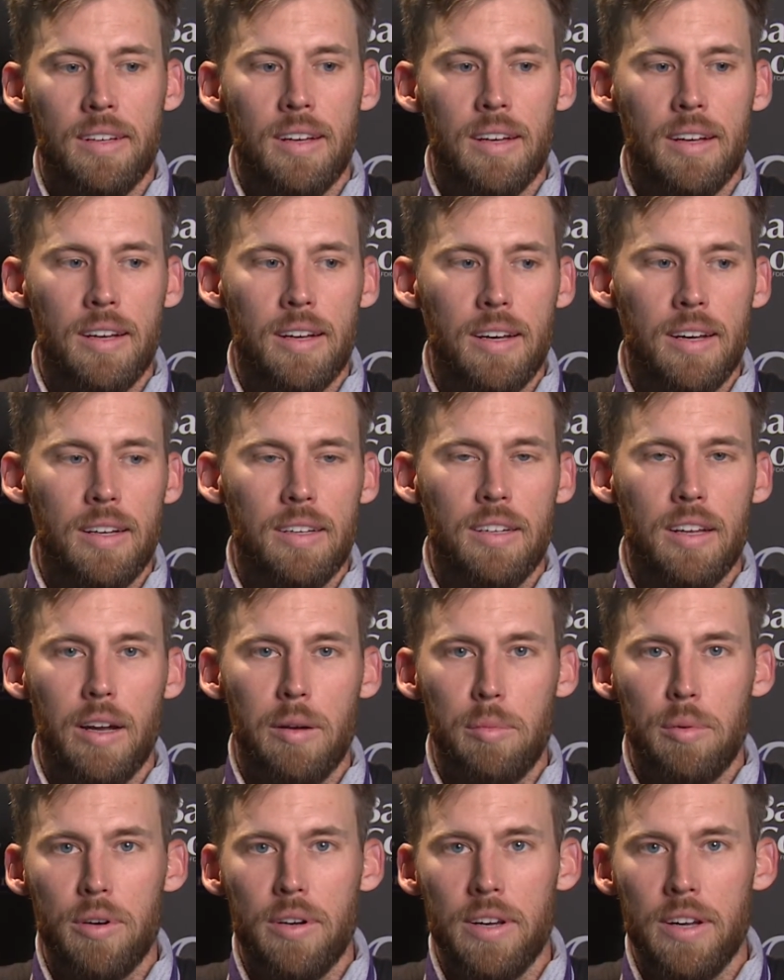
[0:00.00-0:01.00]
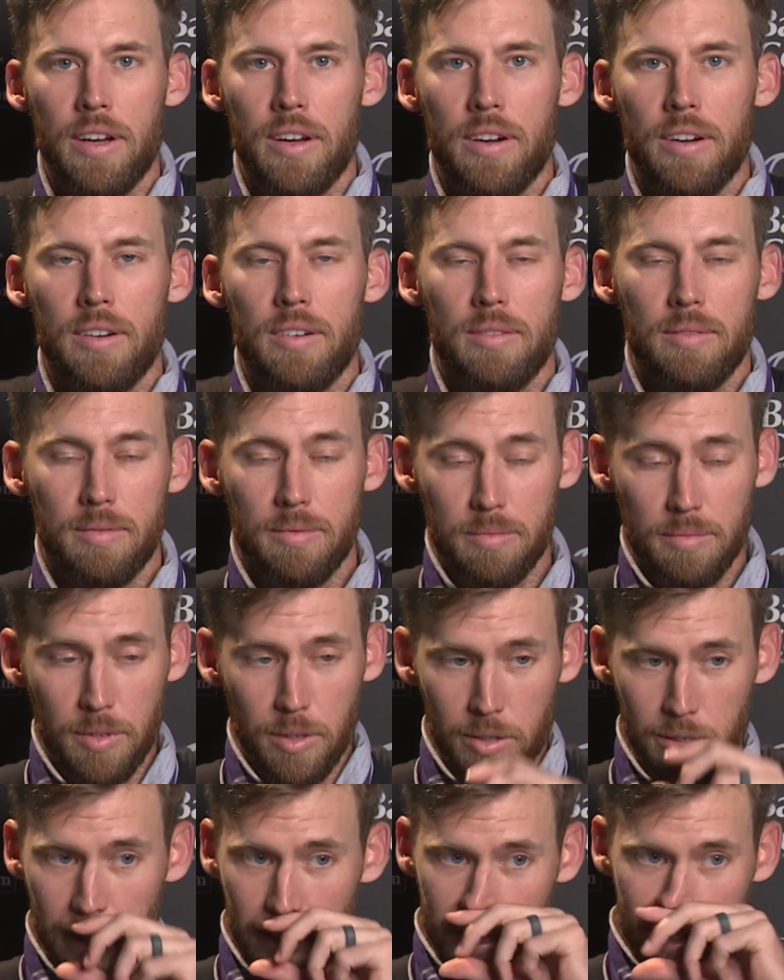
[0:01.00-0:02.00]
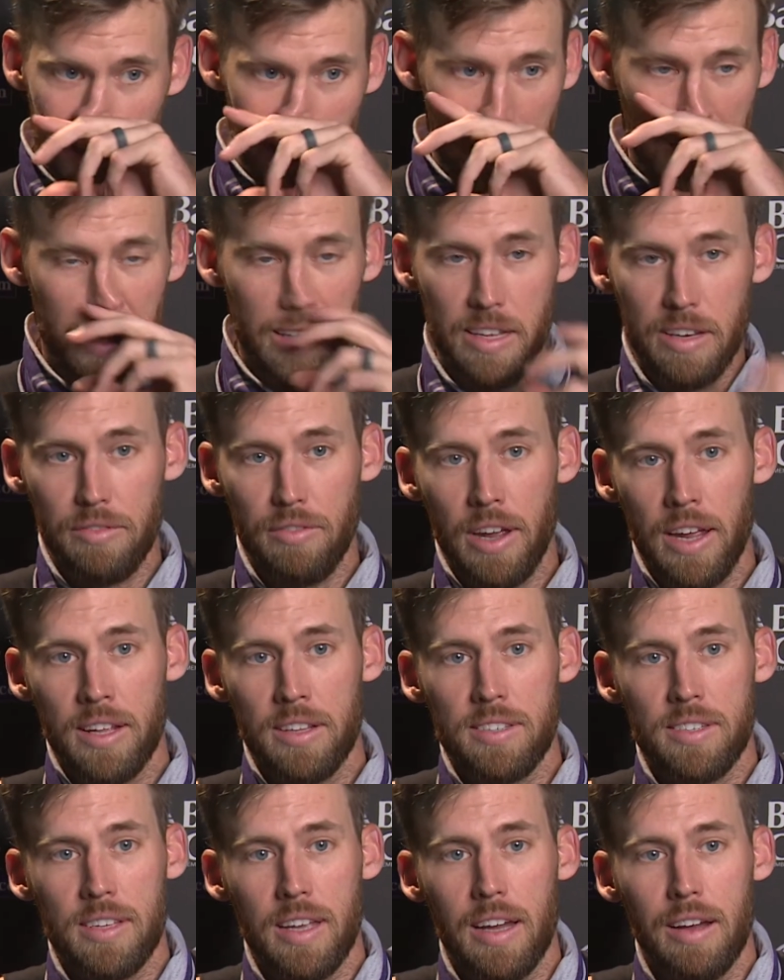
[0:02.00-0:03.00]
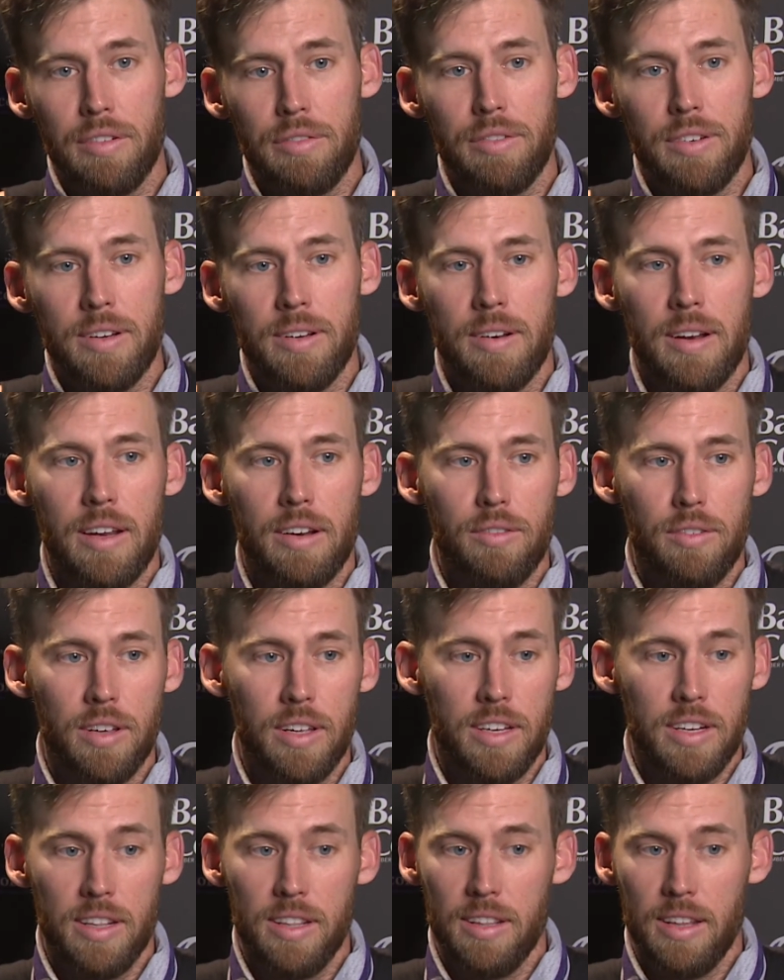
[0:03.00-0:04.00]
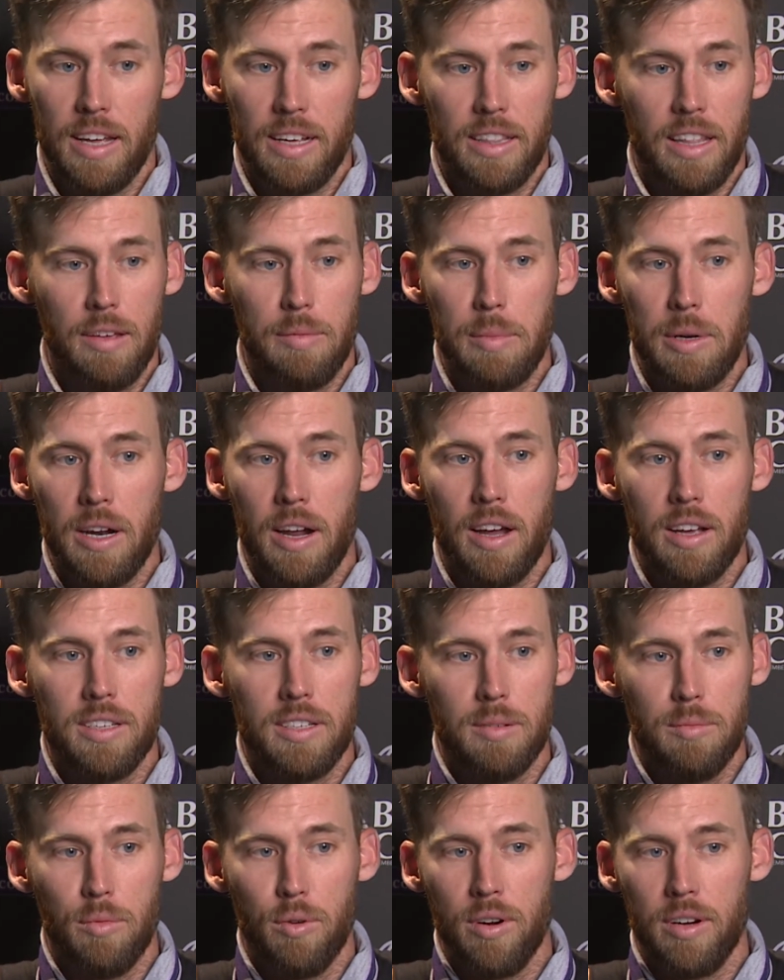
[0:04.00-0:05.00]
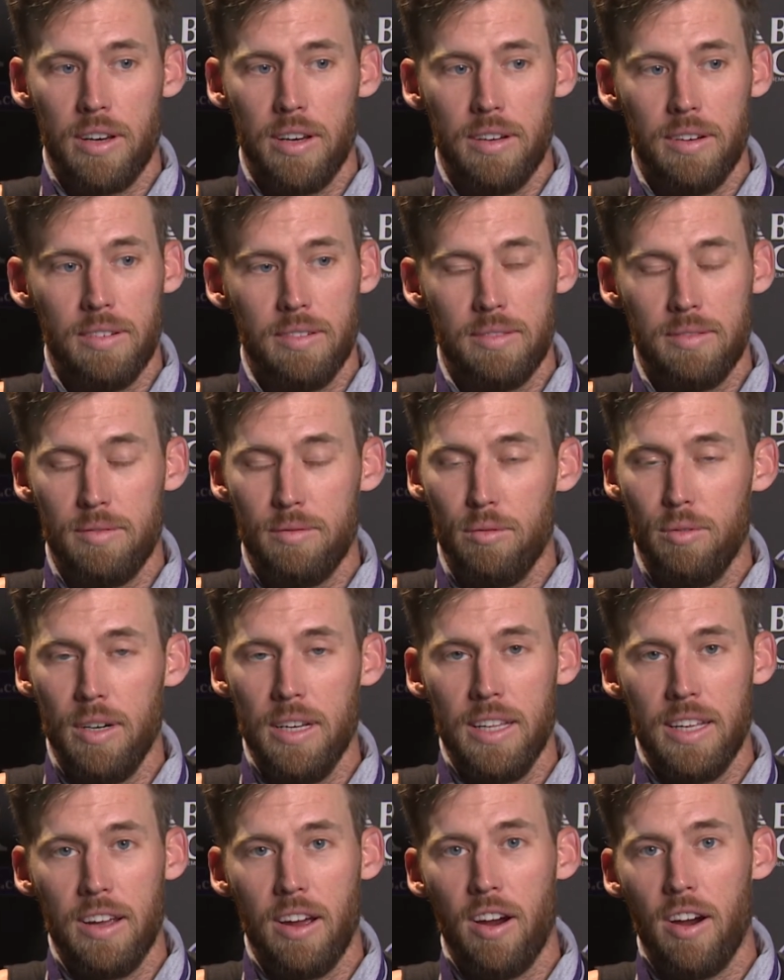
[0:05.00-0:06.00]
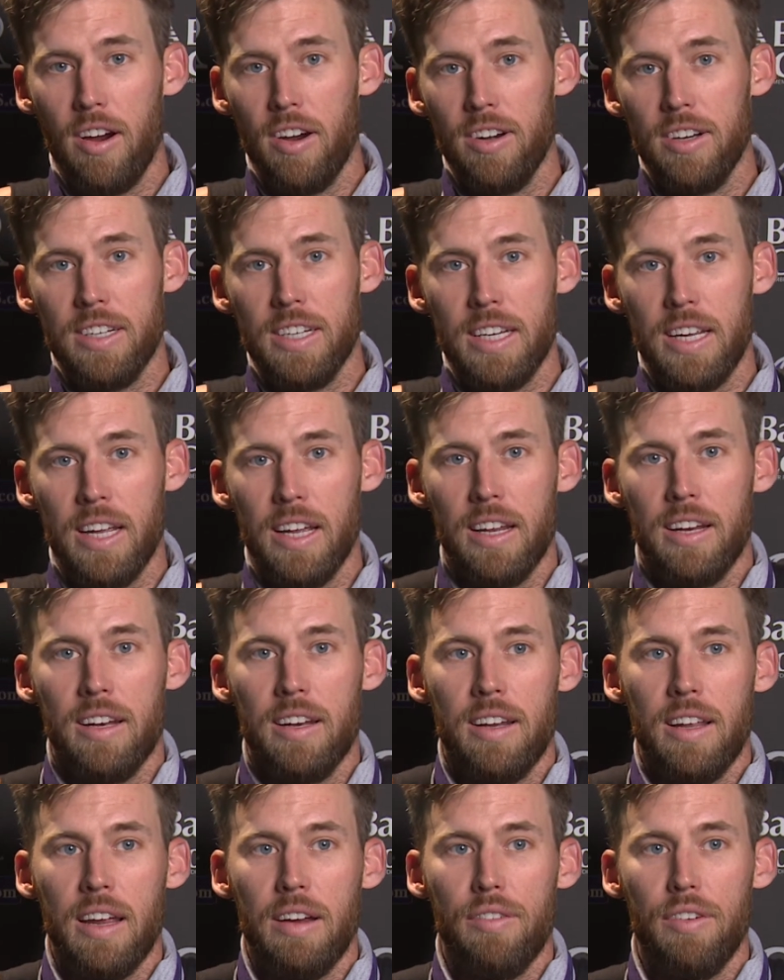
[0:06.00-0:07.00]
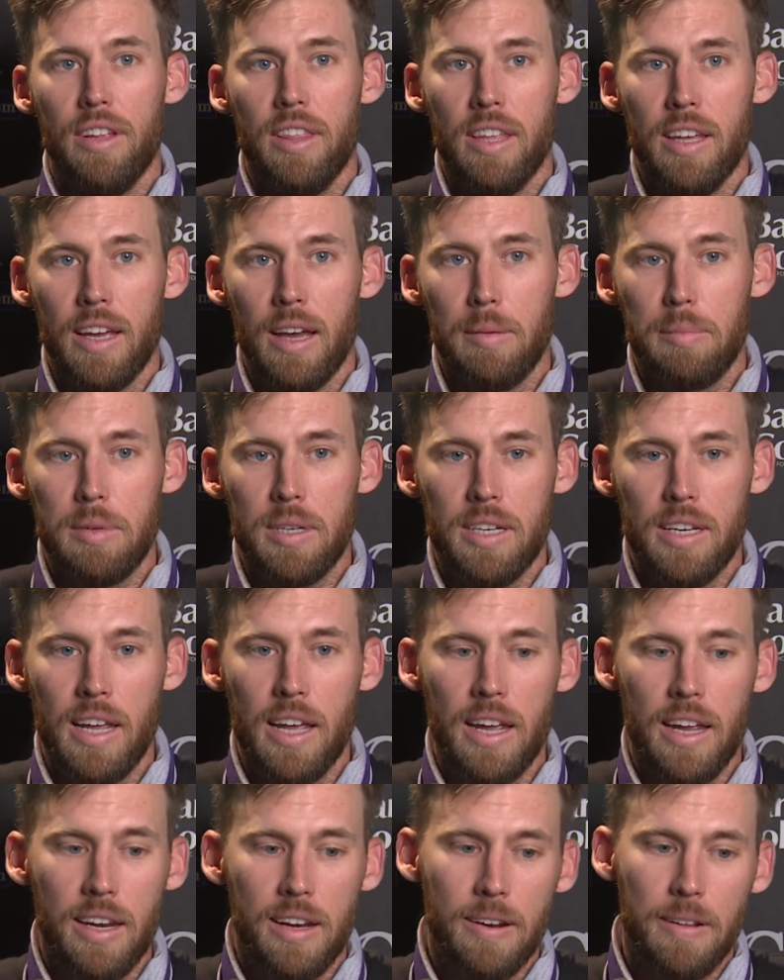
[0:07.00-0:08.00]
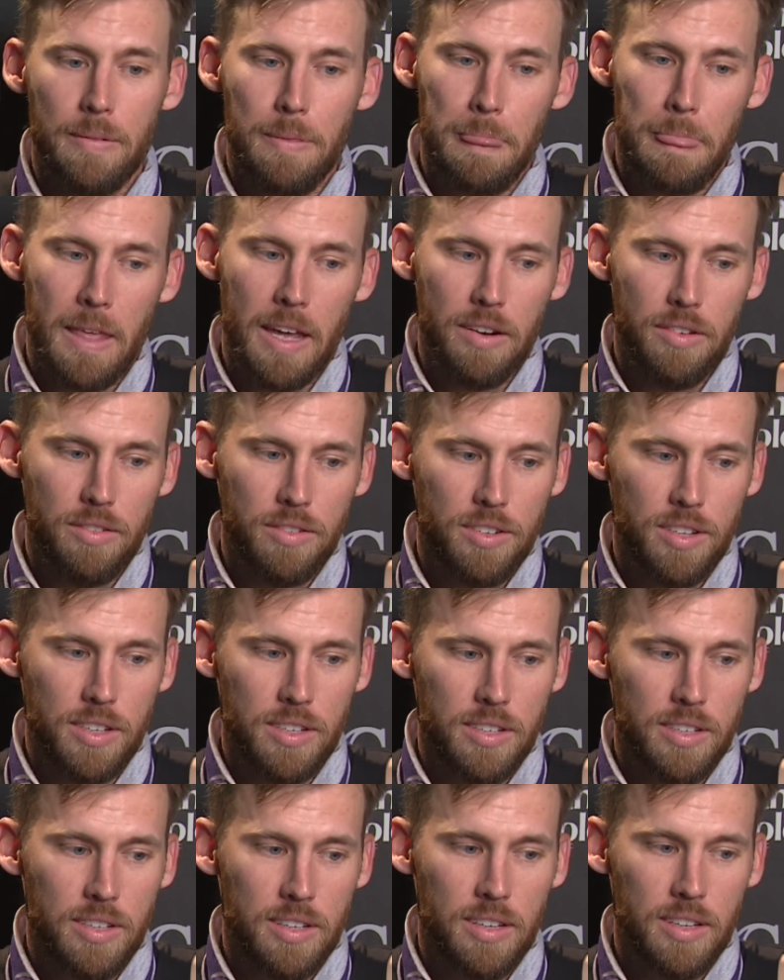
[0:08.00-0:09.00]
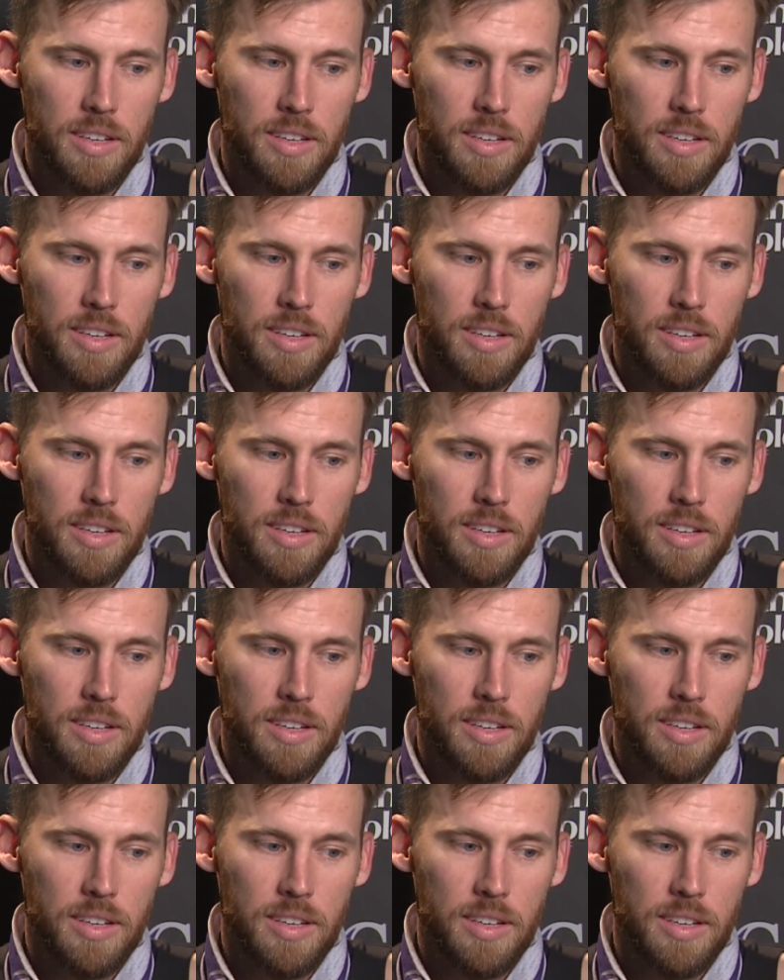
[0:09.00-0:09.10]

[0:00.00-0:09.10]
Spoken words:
Doug Bernier, who does a lot of the advanced stuff, and really, like, they've been awesome, working really hard to get everything up to date and just